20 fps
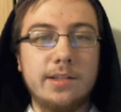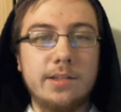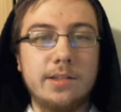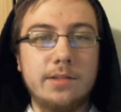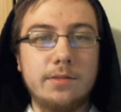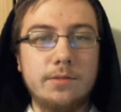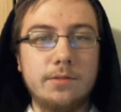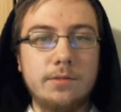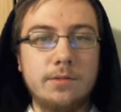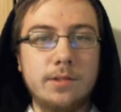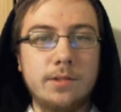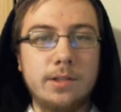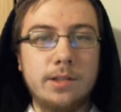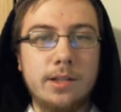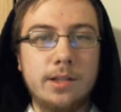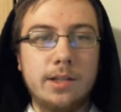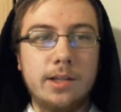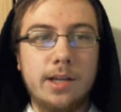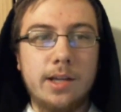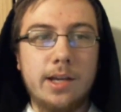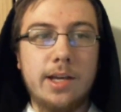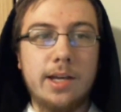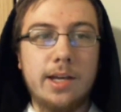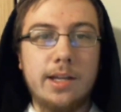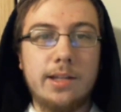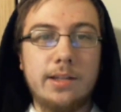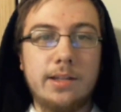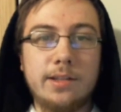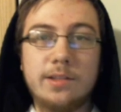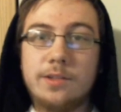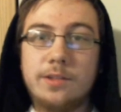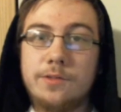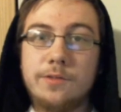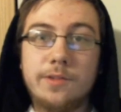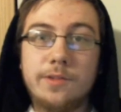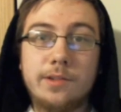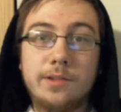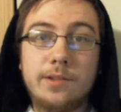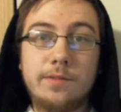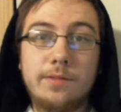soon, and this is
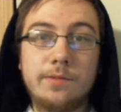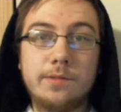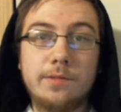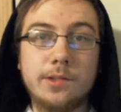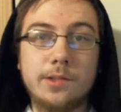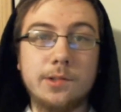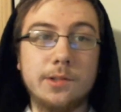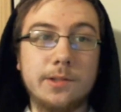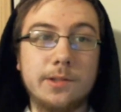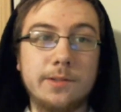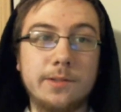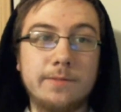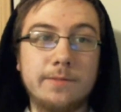Filled Inventory.